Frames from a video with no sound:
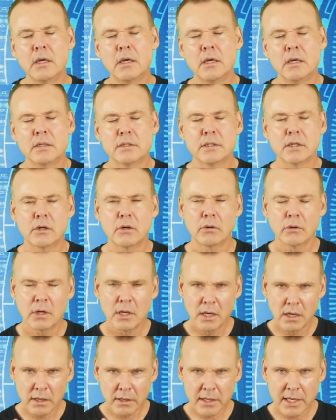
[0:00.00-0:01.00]
So
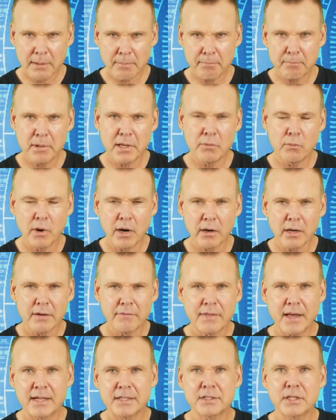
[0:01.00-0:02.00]
be wary
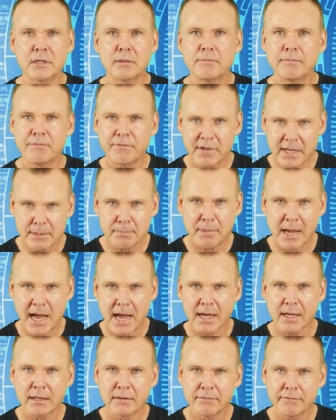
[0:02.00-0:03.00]
of that term
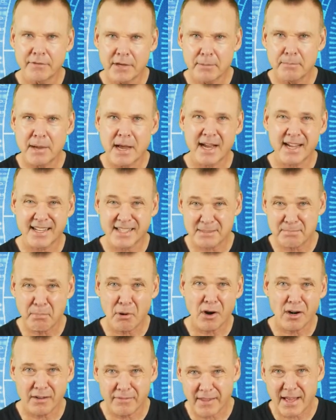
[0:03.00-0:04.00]
feedback. Feedback is
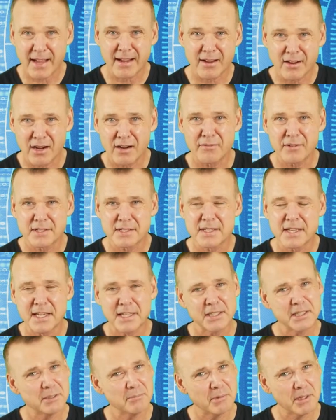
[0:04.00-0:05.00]
part of that
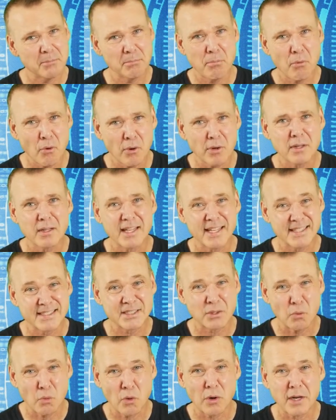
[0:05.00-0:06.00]
conversation, but importantly, it's
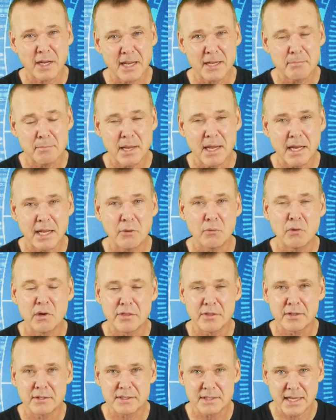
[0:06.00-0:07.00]
a working meeting
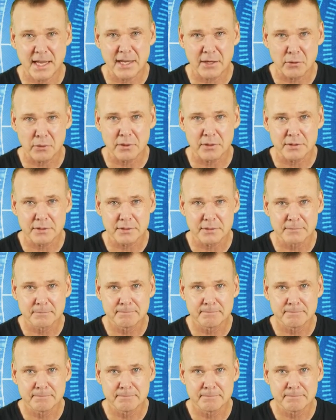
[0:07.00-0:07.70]
with your stakeholders.